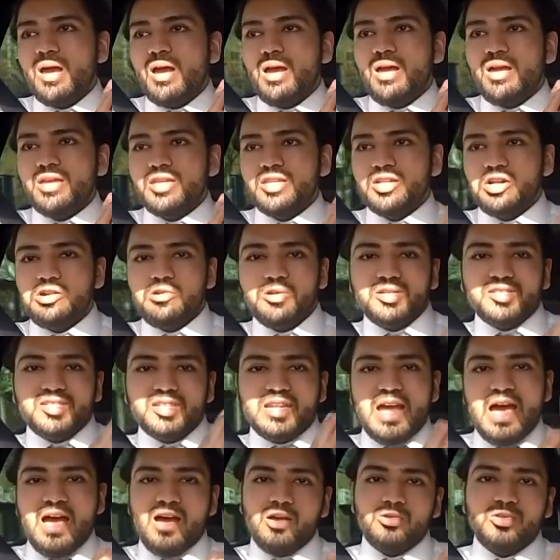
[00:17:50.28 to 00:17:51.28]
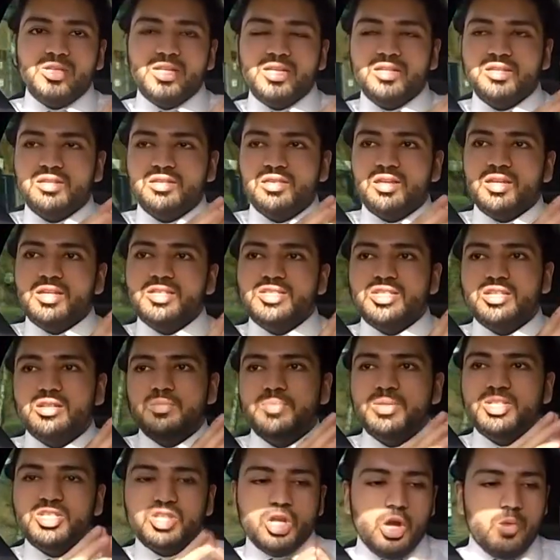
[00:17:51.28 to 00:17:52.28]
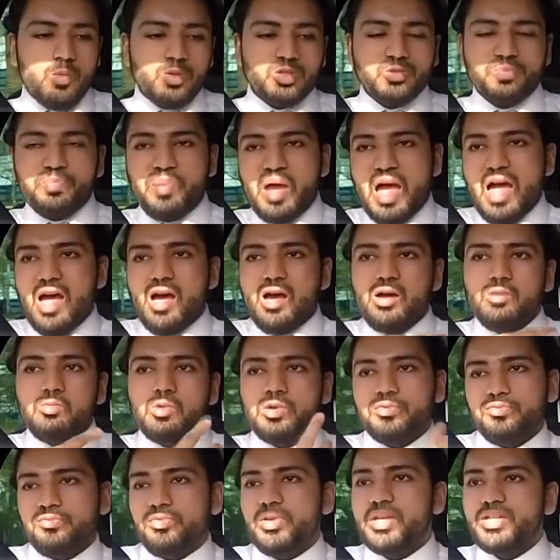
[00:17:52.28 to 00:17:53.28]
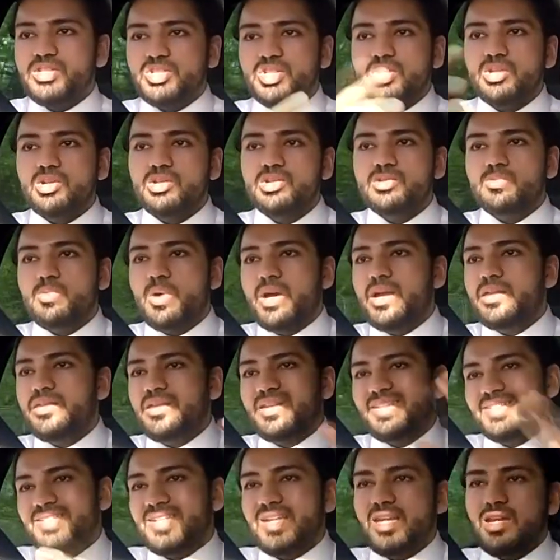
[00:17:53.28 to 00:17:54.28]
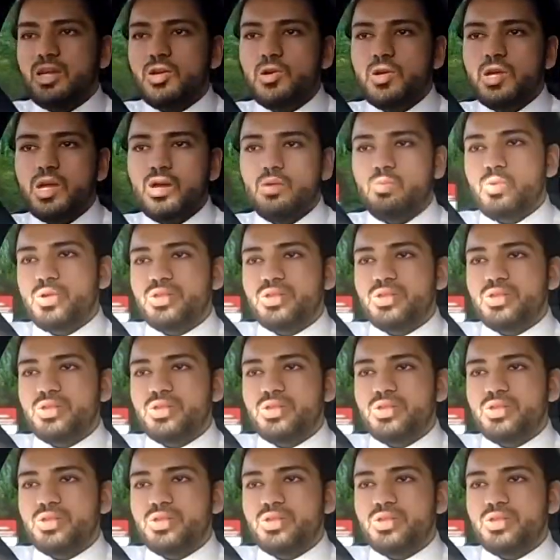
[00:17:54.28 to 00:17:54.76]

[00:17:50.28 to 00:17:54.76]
you know, it's an Audi and you think it's going to be so much better with features, with interior, with